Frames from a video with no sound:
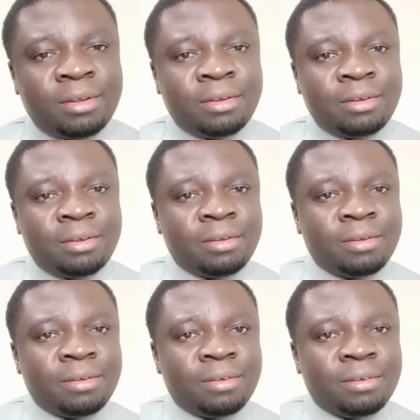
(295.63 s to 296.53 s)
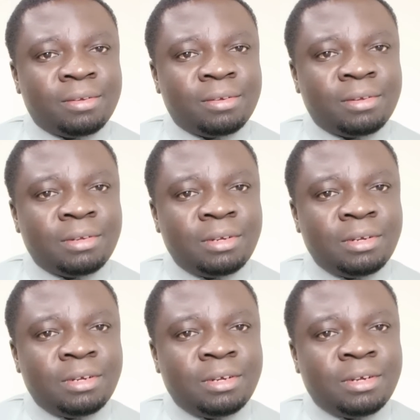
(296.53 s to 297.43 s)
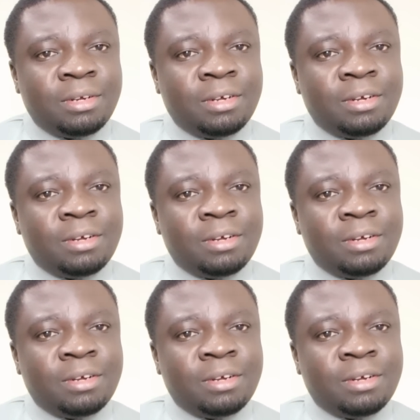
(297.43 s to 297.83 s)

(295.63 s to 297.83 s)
(no one is talking)